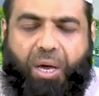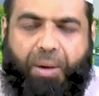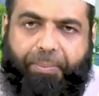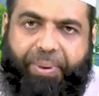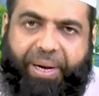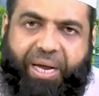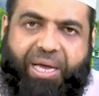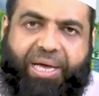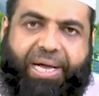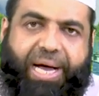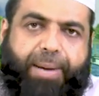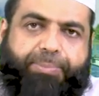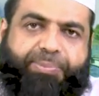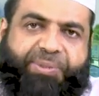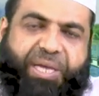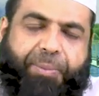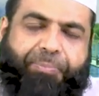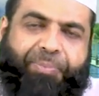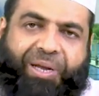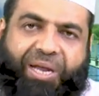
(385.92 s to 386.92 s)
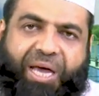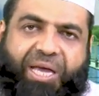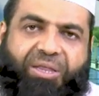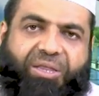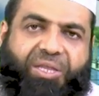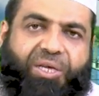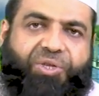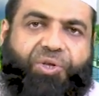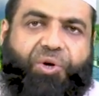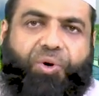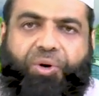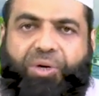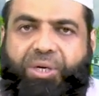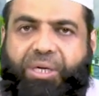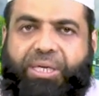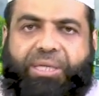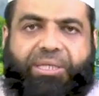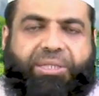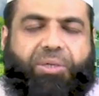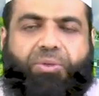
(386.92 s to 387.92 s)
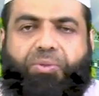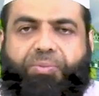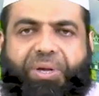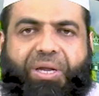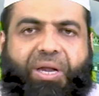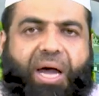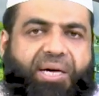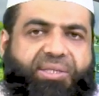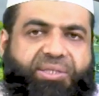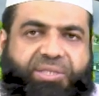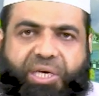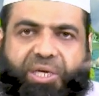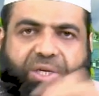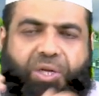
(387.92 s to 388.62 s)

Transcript: break up, separate the two. Don't be nasty.